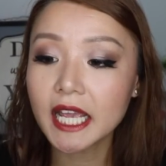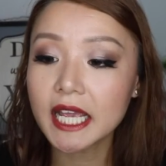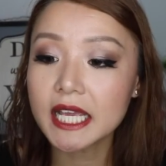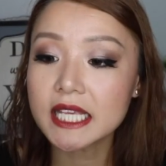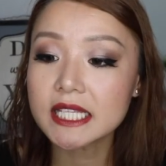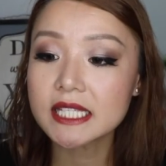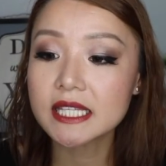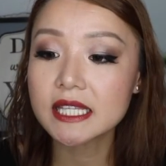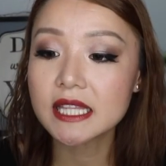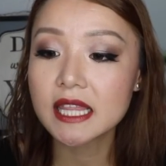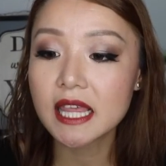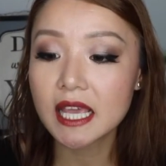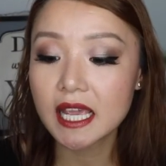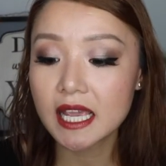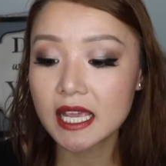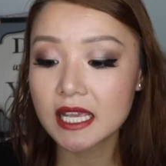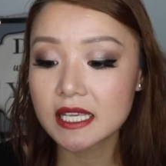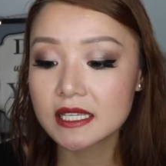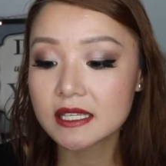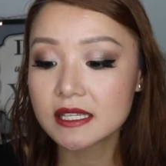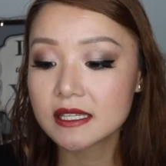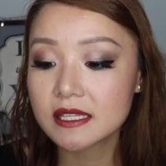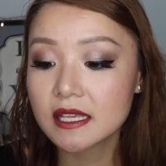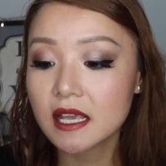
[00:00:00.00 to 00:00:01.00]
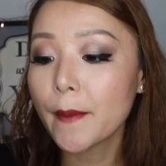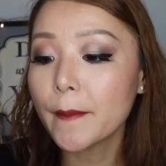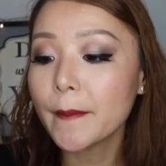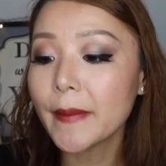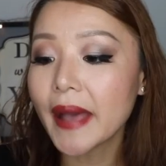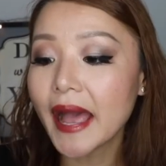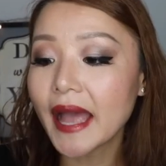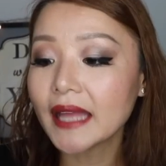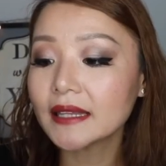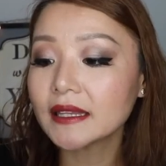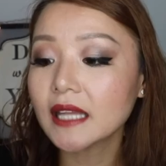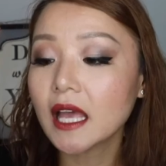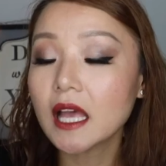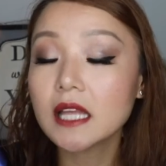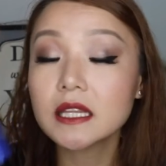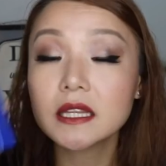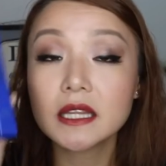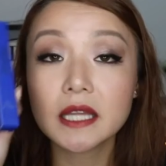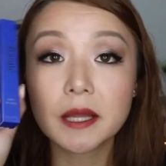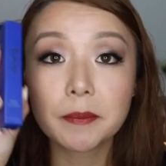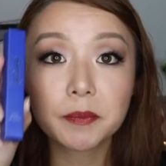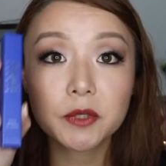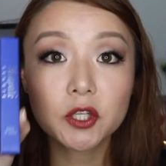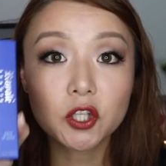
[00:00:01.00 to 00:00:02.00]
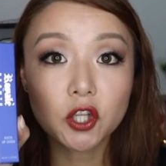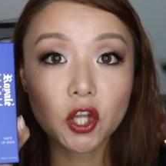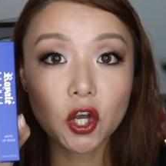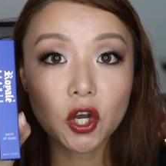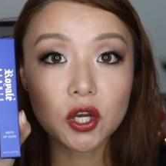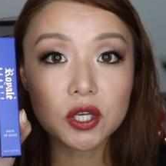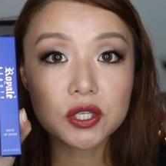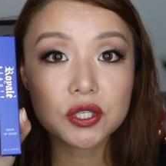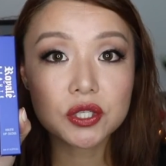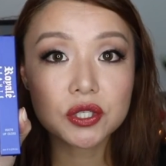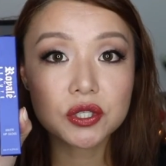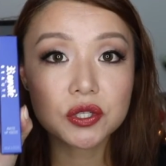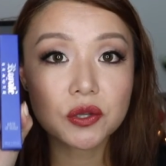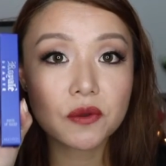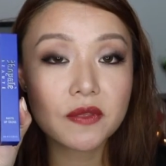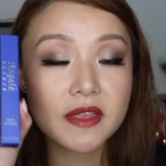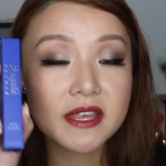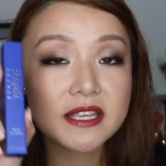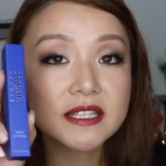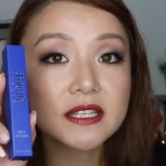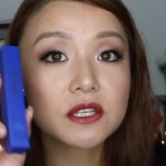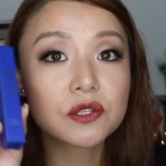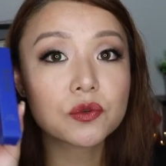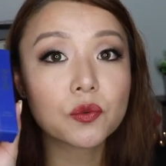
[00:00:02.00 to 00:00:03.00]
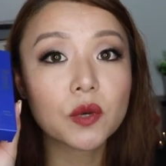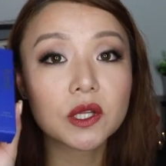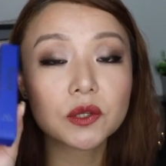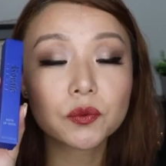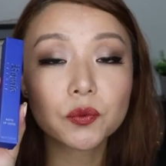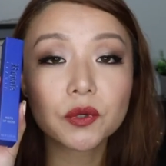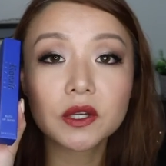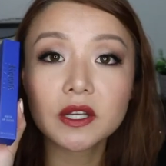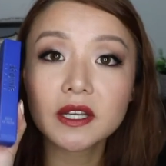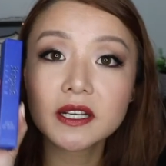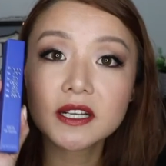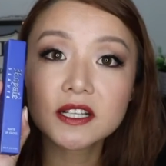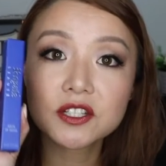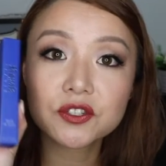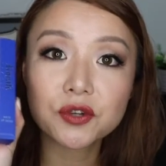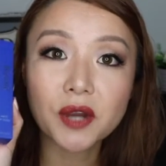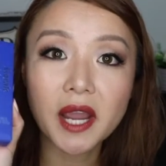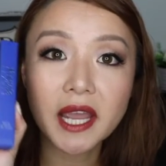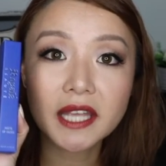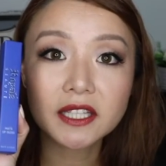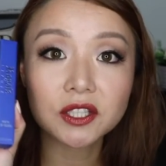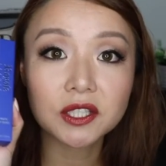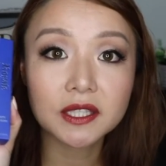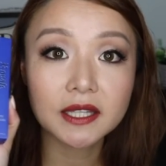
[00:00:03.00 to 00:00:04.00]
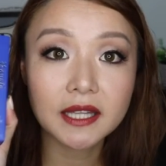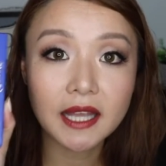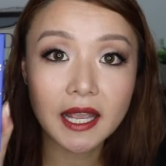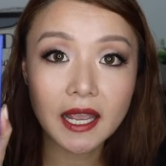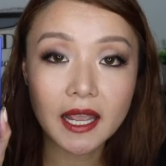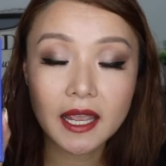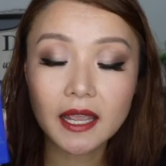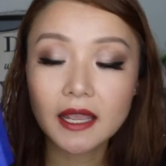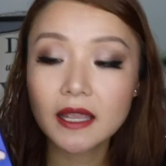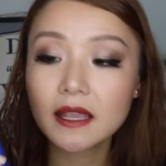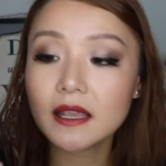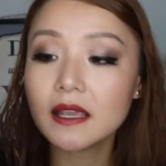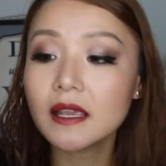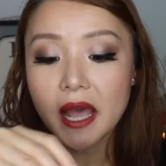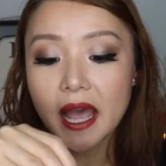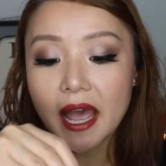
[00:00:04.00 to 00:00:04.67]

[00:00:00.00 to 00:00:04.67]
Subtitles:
is this matte lip gloss. So this is what we're gonna try today.